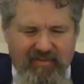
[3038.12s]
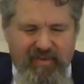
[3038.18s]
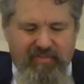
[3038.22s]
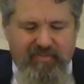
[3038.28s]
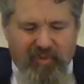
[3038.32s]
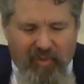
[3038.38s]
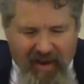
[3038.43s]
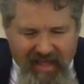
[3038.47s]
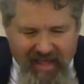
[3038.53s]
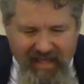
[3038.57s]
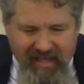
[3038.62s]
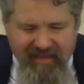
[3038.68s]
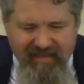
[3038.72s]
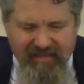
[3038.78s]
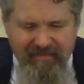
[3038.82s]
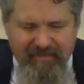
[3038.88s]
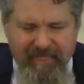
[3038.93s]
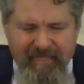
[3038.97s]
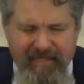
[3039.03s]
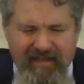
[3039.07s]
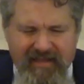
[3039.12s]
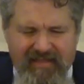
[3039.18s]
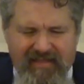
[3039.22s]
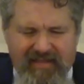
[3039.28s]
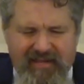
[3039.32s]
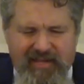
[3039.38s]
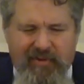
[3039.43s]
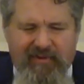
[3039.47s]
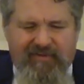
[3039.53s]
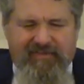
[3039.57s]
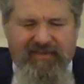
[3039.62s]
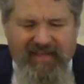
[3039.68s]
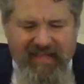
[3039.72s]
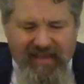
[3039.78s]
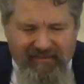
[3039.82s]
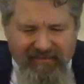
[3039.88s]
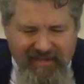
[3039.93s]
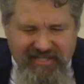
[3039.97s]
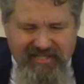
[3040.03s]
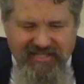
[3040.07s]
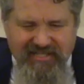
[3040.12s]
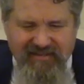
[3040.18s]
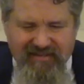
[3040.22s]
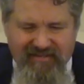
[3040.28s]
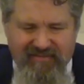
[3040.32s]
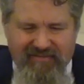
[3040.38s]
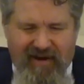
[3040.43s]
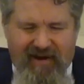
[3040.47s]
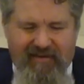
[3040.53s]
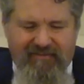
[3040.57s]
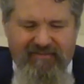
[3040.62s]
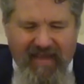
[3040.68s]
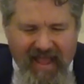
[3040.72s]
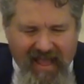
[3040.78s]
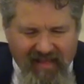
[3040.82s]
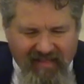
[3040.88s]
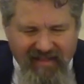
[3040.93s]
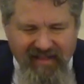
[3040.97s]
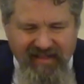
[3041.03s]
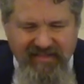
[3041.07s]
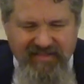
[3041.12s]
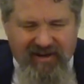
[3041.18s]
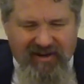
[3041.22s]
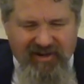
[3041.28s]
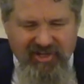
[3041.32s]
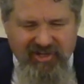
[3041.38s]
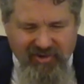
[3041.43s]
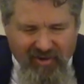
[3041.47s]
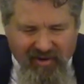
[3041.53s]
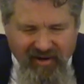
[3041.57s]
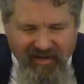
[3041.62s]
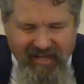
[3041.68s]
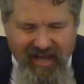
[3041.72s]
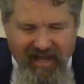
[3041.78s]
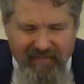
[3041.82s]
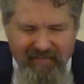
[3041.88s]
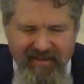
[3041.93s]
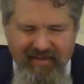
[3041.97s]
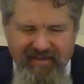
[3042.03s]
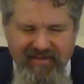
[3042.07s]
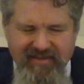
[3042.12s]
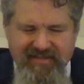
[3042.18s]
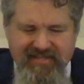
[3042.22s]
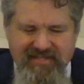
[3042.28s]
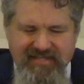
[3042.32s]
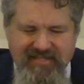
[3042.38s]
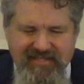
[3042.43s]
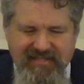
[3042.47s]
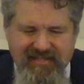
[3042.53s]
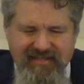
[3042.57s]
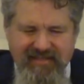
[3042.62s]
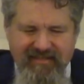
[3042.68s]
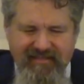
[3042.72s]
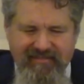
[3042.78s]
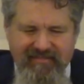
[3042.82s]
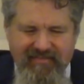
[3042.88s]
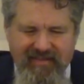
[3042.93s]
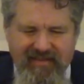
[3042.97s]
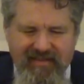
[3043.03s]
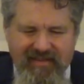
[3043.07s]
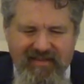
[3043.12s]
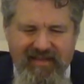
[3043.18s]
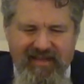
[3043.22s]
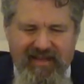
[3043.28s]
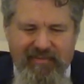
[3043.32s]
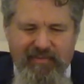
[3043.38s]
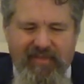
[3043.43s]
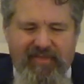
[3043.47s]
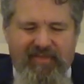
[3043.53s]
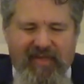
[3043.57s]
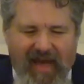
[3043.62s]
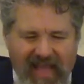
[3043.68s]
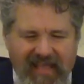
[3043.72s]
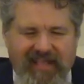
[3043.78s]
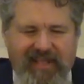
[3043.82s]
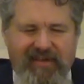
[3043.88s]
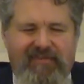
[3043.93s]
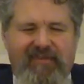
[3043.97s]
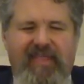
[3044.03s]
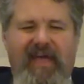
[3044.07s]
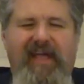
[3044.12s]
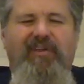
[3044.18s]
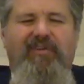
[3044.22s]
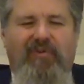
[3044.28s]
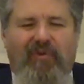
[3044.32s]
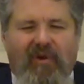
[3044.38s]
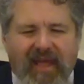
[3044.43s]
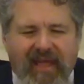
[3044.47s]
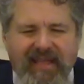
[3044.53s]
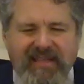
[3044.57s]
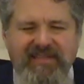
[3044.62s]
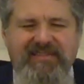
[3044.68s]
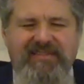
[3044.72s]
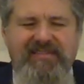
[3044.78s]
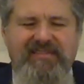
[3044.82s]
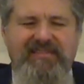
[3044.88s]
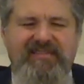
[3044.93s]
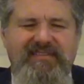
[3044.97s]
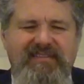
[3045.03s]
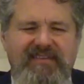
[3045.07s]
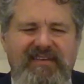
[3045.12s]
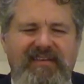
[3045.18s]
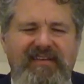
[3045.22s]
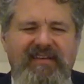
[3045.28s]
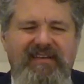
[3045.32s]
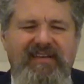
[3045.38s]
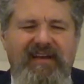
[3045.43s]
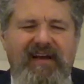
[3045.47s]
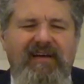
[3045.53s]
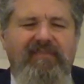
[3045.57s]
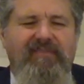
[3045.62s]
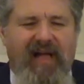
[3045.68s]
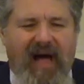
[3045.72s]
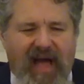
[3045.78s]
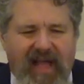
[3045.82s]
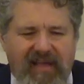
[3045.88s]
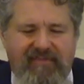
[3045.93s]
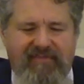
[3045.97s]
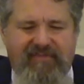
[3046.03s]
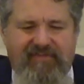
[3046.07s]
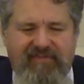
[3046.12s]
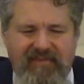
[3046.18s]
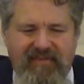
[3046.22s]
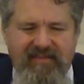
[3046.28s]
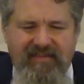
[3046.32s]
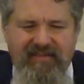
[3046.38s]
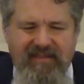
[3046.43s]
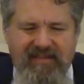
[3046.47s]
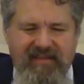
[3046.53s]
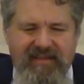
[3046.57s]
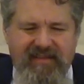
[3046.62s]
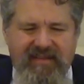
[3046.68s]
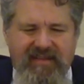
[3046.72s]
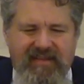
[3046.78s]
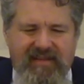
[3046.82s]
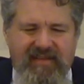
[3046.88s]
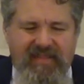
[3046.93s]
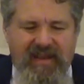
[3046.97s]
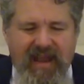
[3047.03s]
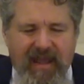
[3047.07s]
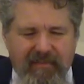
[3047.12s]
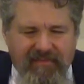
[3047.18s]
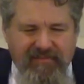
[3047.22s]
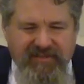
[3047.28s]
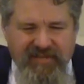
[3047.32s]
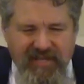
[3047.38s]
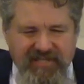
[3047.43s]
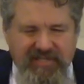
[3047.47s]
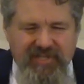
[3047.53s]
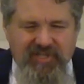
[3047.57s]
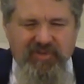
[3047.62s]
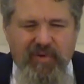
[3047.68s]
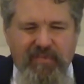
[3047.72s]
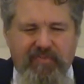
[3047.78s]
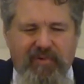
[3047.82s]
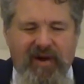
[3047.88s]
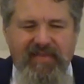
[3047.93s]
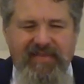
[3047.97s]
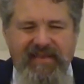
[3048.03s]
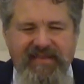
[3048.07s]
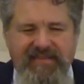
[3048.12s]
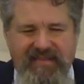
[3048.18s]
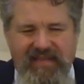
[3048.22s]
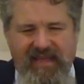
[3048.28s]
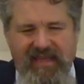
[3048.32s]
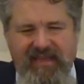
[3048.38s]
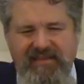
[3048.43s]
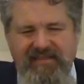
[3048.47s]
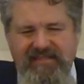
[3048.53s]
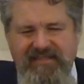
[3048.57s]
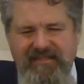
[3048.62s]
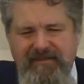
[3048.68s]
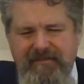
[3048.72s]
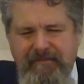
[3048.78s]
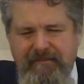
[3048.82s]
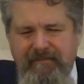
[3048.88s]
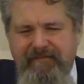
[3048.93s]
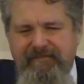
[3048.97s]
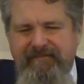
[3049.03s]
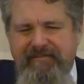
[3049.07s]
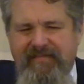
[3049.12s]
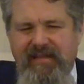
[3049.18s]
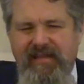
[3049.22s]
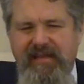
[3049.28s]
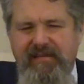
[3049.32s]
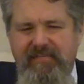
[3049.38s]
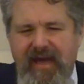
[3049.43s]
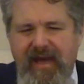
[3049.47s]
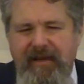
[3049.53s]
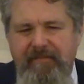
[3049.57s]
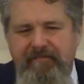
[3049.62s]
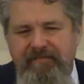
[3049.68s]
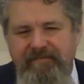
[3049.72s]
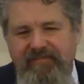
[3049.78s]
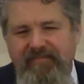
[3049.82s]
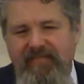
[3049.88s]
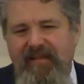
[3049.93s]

We pray that you would forgive us for our failings and our shortcomings. And we thank you for that grace of life. In the name of Jesus, we pray these things. Amen.